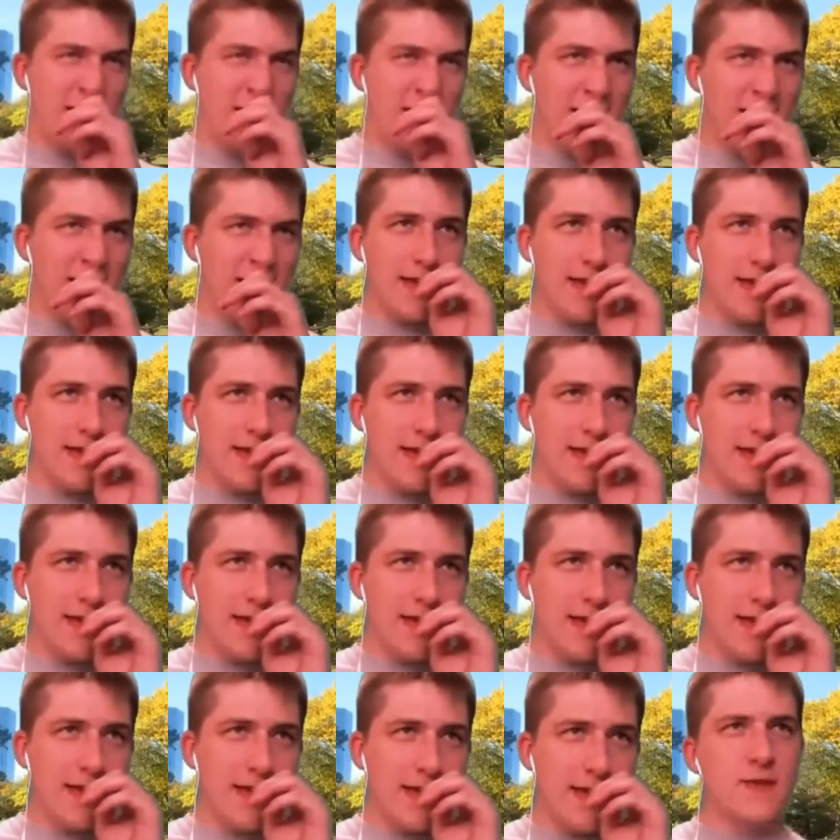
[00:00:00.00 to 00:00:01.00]
they they
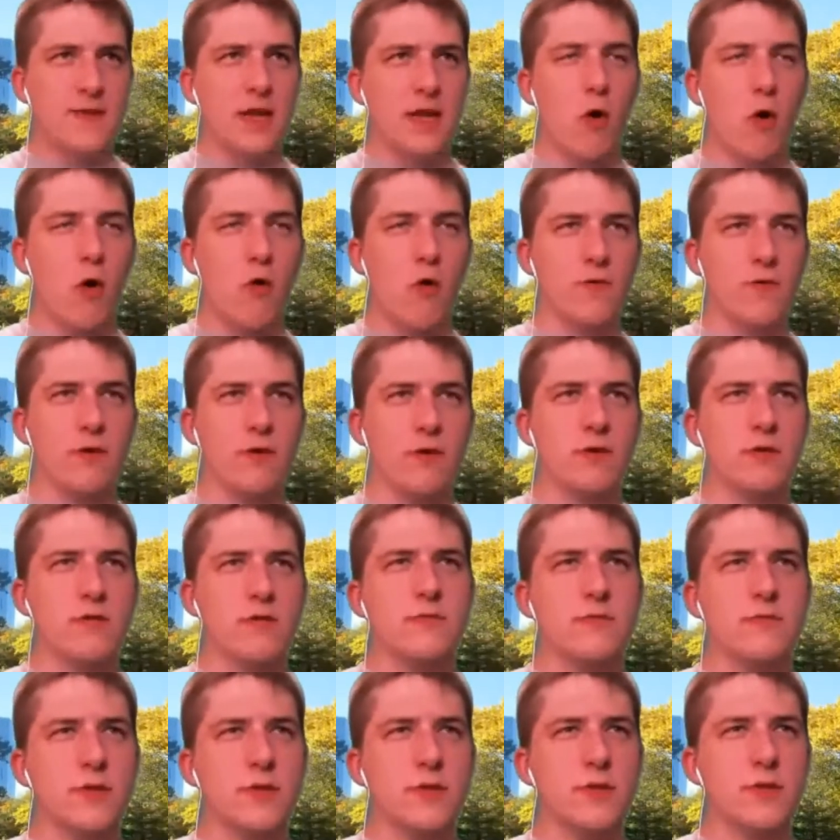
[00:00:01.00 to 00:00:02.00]
have
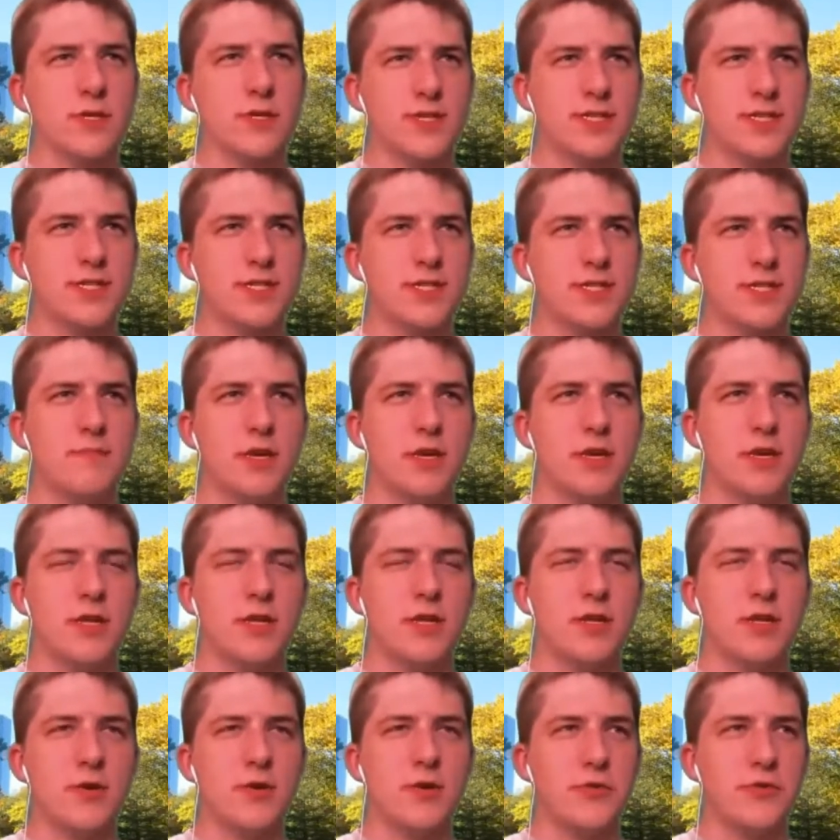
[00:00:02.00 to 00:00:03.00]
over 60
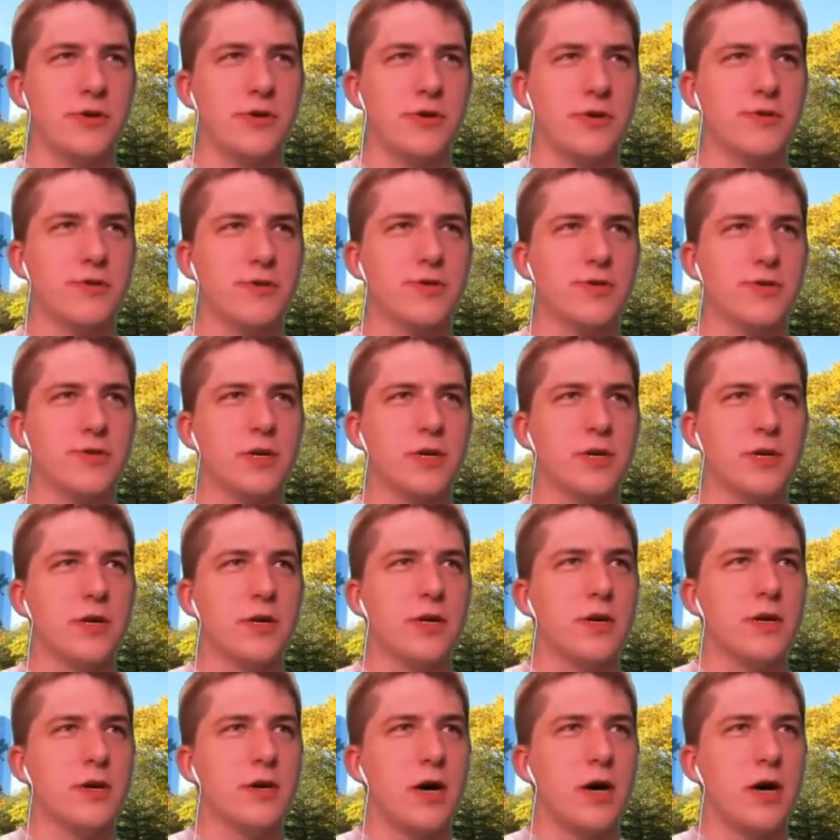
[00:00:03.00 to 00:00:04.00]
million users,
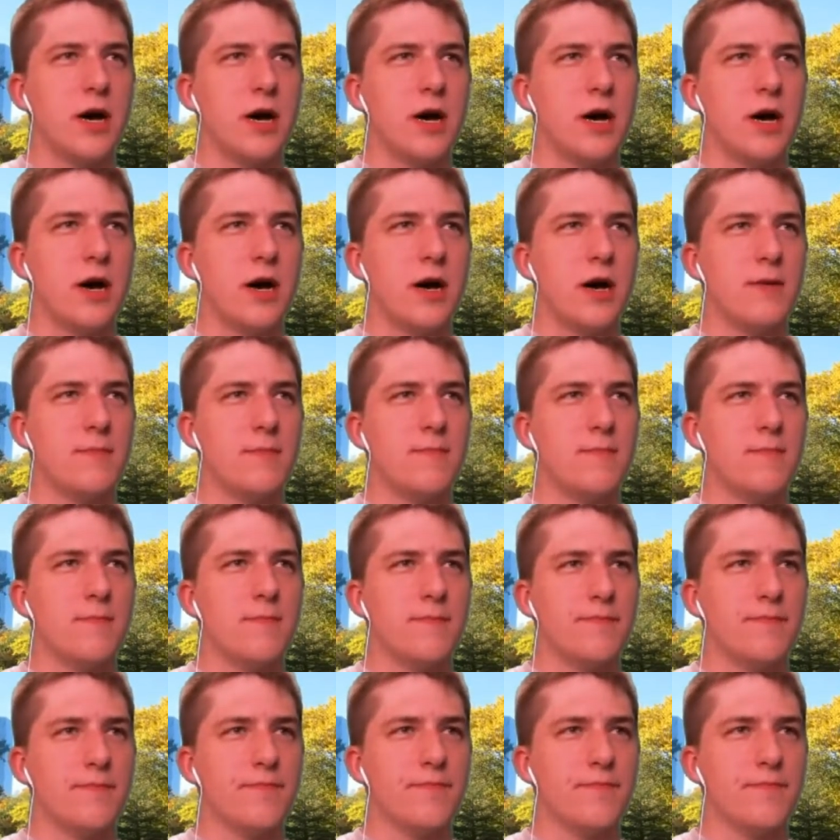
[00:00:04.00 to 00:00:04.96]
um,